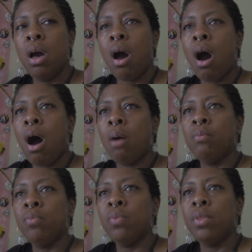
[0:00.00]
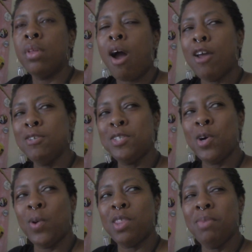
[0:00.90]
Are you
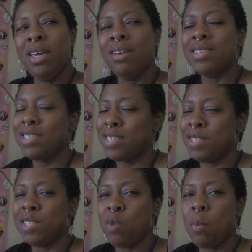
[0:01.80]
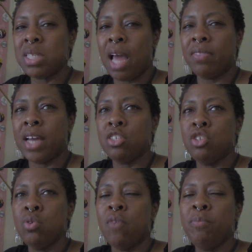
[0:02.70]
still with me? Because it's moments like that
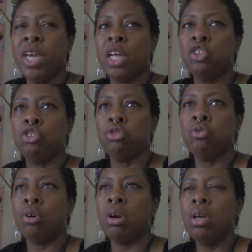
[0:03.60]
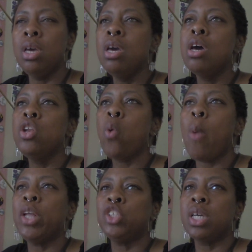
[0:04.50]
too, of being unsure,
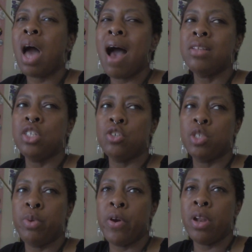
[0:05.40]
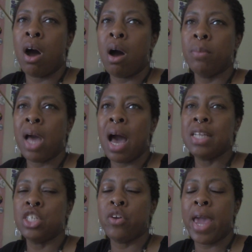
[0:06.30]
knowing that your guides and your spirit
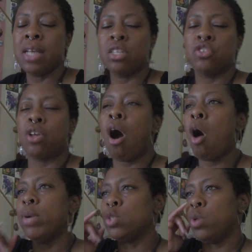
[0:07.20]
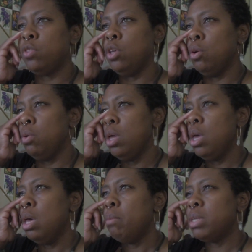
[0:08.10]
guides and your ancestors are always with you.
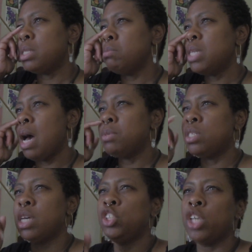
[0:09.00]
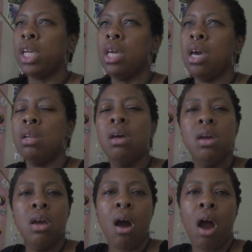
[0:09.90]
But sometimes it's that check-in.
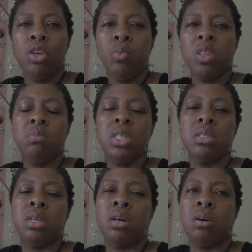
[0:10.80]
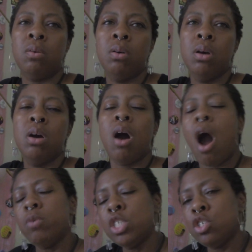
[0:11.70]
Are you with me still?
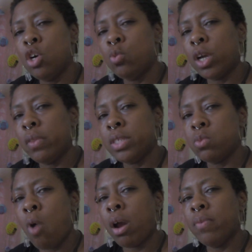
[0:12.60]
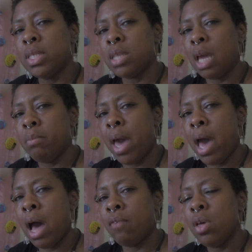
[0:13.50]
Are we still walking the same
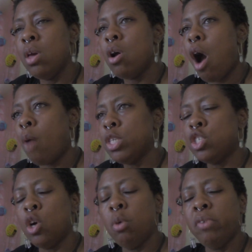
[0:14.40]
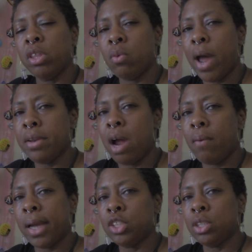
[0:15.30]
path? Are we still moving in the right
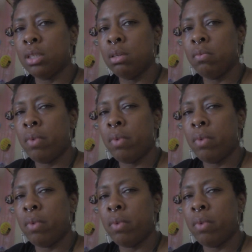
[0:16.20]
direction?